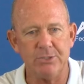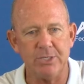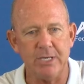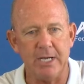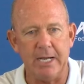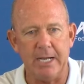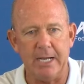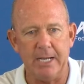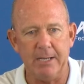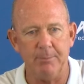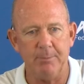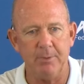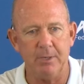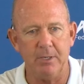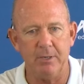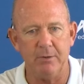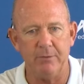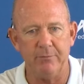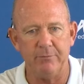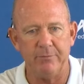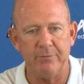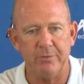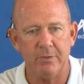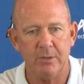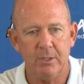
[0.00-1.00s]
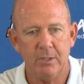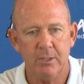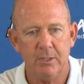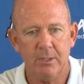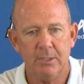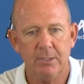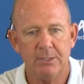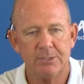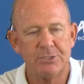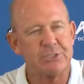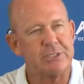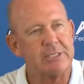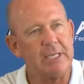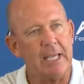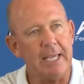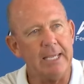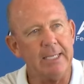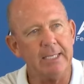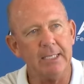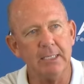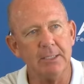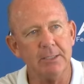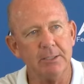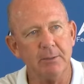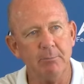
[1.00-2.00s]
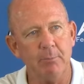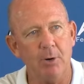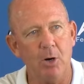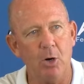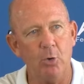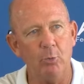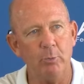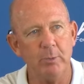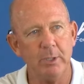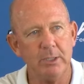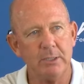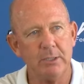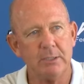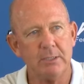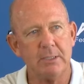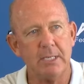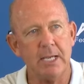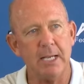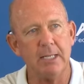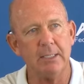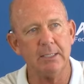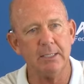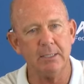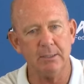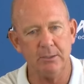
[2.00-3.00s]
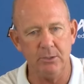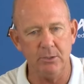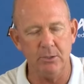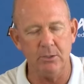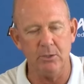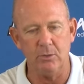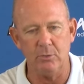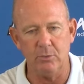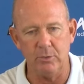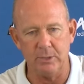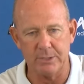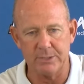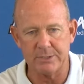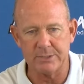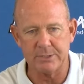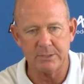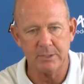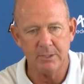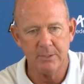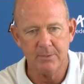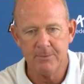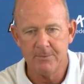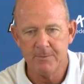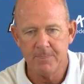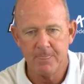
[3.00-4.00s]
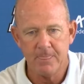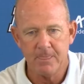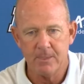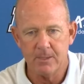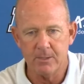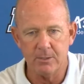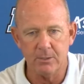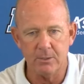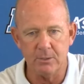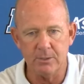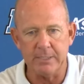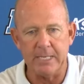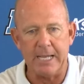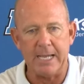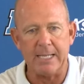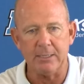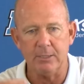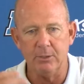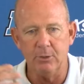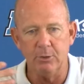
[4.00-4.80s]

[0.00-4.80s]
job of staying in the moment, telling, you know, it's not